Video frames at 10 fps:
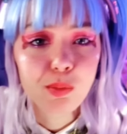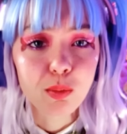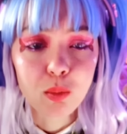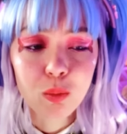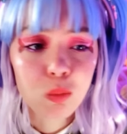
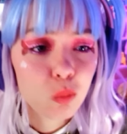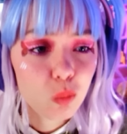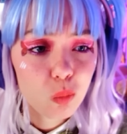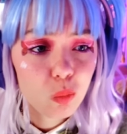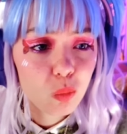I feel
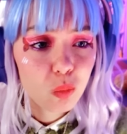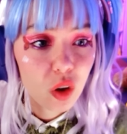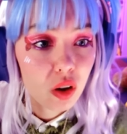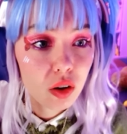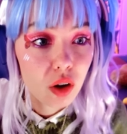like
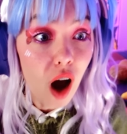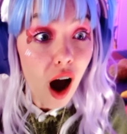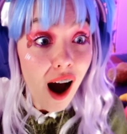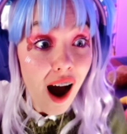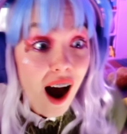Kissy
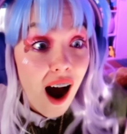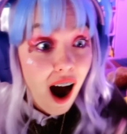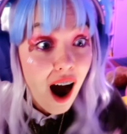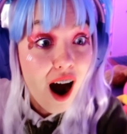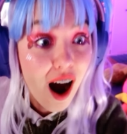Missy over
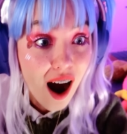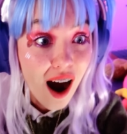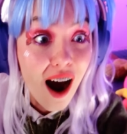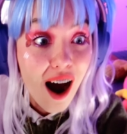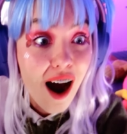there is offering